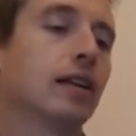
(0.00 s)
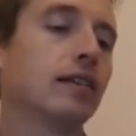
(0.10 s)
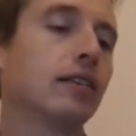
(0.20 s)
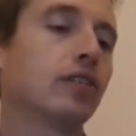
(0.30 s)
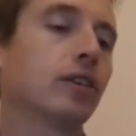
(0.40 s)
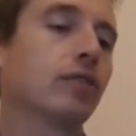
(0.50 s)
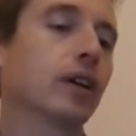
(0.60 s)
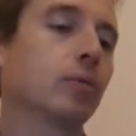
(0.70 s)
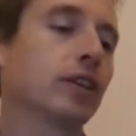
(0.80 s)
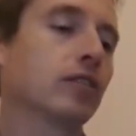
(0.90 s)
The Nietzsche
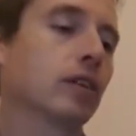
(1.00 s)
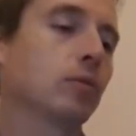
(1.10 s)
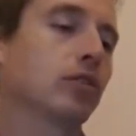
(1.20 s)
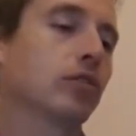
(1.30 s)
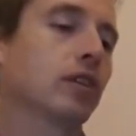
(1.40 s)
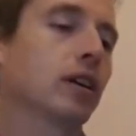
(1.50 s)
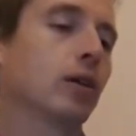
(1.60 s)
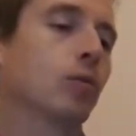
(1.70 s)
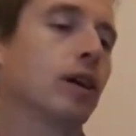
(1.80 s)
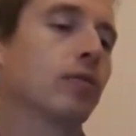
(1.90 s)
family established
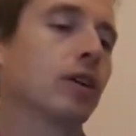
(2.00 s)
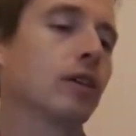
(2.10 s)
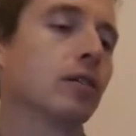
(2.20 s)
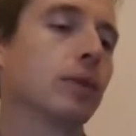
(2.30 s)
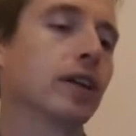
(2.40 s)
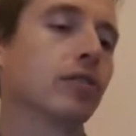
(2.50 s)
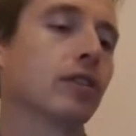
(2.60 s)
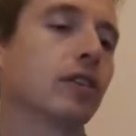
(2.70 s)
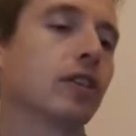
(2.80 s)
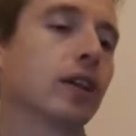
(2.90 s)
a winery on the banks
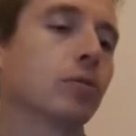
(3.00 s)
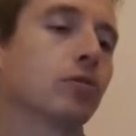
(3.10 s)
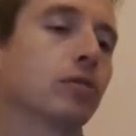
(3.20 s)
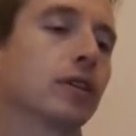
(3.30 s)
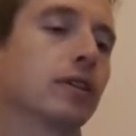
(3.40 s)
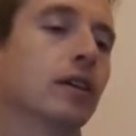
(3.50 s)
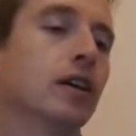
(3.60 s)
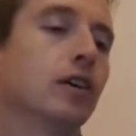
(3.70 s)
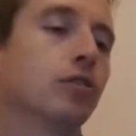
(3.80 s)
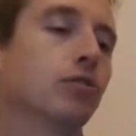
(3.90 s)
of the Jacobs Creek
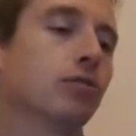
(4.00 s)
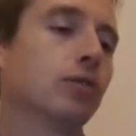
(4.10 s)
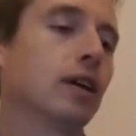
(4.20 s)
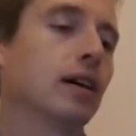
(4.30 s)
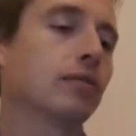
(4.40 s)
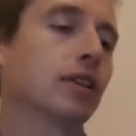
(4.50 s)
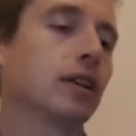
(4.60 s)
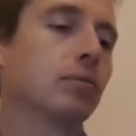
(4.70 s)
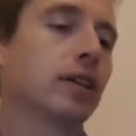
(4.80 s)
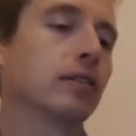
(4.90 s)
soon after
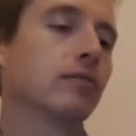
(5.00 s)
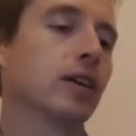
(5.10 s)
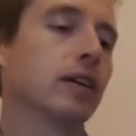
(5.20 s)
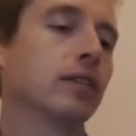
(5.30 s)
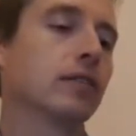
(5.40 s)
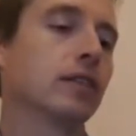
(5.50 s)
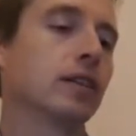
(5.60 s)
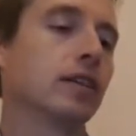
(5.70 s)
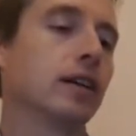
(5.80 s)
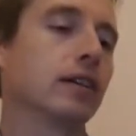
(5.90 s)
they planted vines
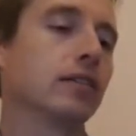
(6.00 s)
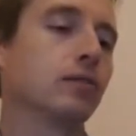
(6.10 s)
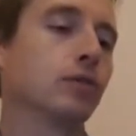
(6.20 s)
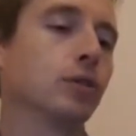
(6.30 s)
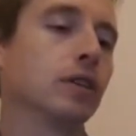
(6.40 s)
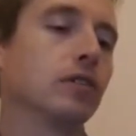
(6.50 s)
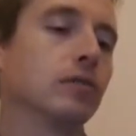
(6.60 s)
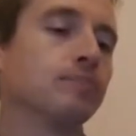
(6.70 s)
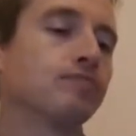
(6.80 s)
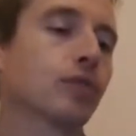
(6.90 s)
in the 1840s.
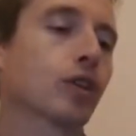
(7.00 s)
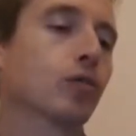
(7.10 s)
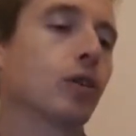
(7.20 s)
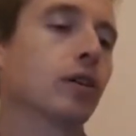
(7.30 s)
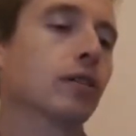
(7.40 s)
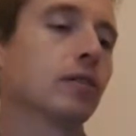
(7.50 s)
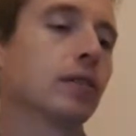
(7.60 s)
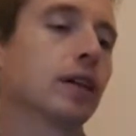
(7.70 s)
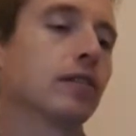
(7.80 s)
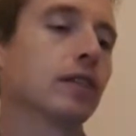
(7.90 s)
To honour
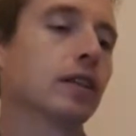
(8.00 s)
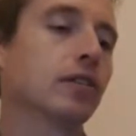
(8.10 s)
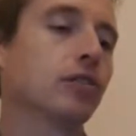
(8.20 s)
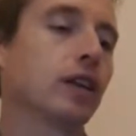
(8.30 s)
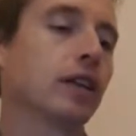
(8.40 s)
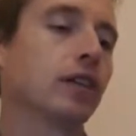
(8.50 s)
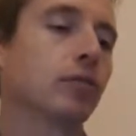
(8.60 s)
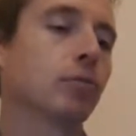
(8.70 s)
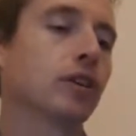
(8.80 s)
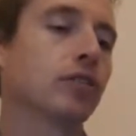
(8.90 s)
Lorraine's lineage and the
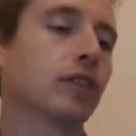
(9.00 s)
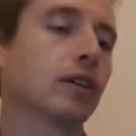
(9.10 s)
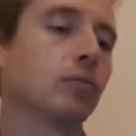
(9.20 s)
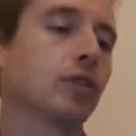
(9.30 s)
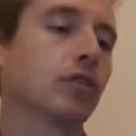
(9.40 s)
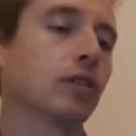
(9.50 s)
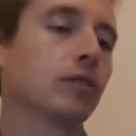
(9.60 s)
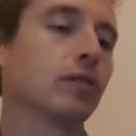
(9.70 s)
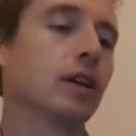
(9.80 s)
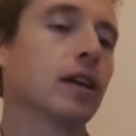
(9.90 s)
inspiration they have
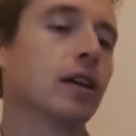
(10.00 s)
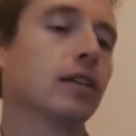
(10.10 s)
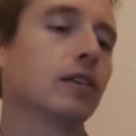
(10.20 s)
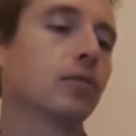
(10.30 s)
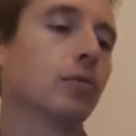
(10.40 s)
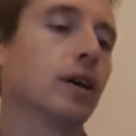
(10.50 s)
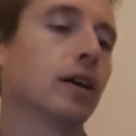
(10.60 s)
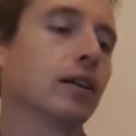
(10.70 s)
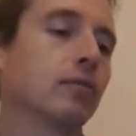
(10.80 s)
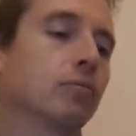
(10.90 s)
bestowed, this
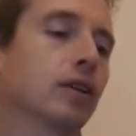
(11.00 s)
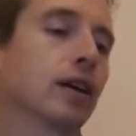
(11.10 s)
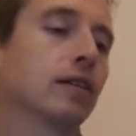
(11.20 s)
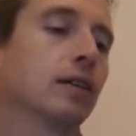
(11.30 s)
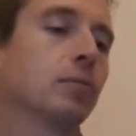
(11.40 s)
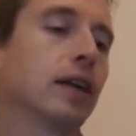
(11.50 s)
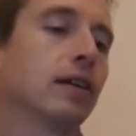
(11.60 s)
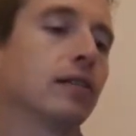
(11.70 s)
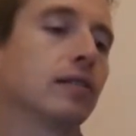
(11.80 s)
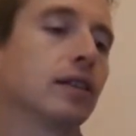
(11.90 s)
wine proudly
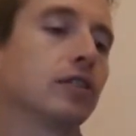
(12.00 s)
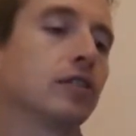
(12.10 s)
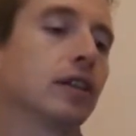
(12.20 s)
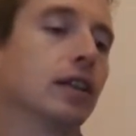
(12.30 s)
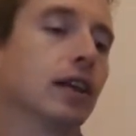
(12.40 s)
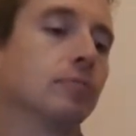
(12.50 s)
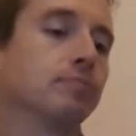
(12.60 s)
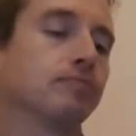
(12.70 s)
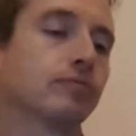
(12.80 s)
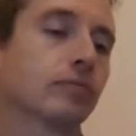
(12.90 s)
bears the Nietzsche name.
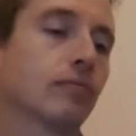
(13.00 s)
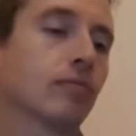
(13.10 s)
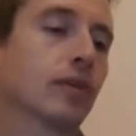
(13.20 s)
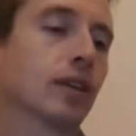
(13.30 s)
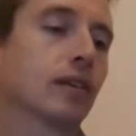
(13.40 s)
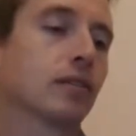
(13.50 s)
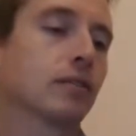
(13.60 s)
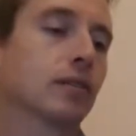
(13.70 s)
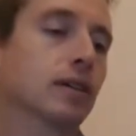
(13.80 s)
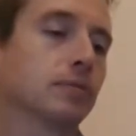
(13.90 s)

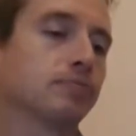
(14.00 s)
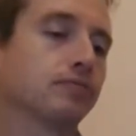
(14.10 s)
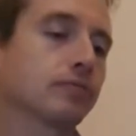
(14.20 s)
All right.